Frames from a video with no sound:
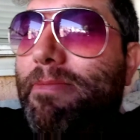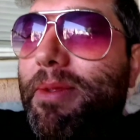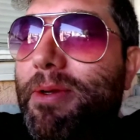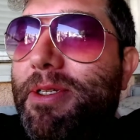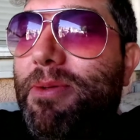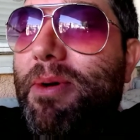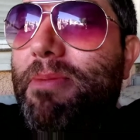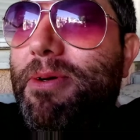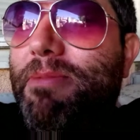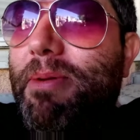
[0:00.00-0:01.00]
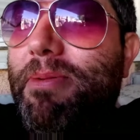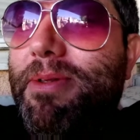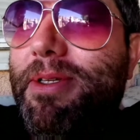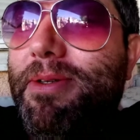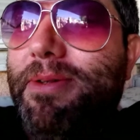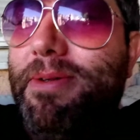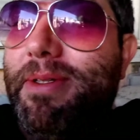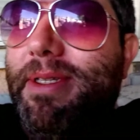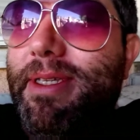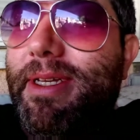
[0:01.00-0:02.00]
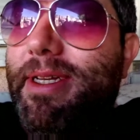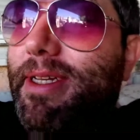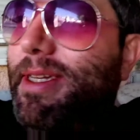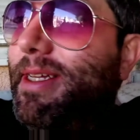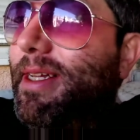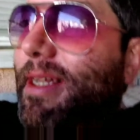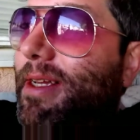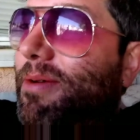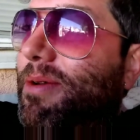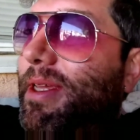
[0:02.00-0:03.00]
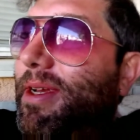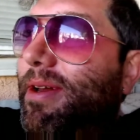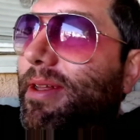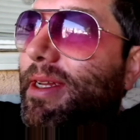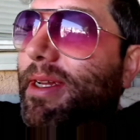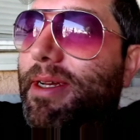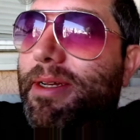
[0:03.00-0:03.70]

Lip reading: which is what most people do. It's what do they call it?